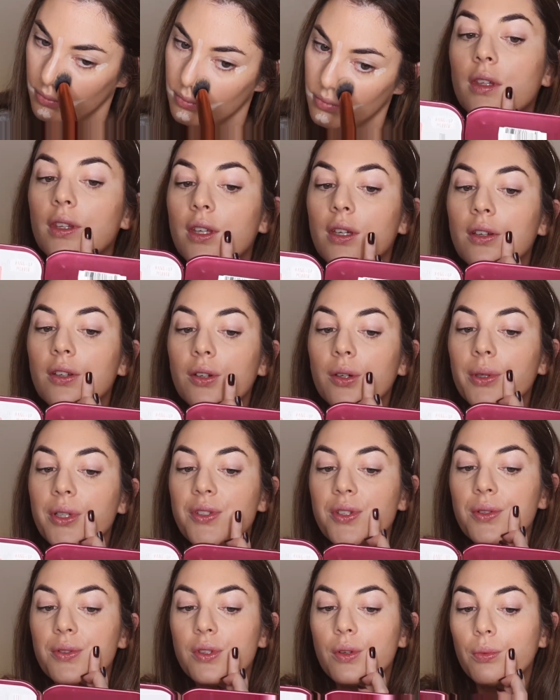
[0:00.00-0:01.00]
You can always
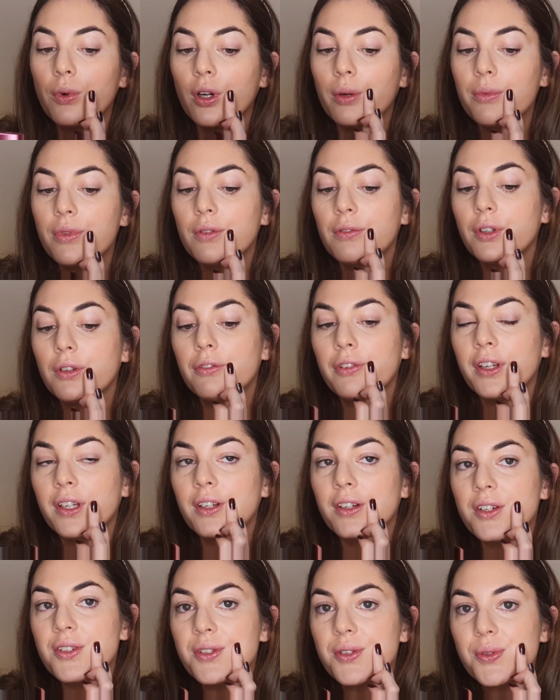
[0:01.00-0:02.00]
use the warmth of your
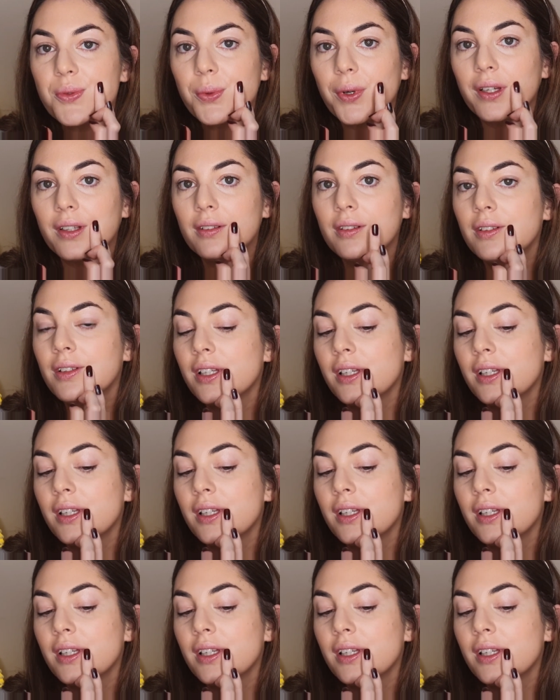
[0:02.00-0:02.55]
fingers as well,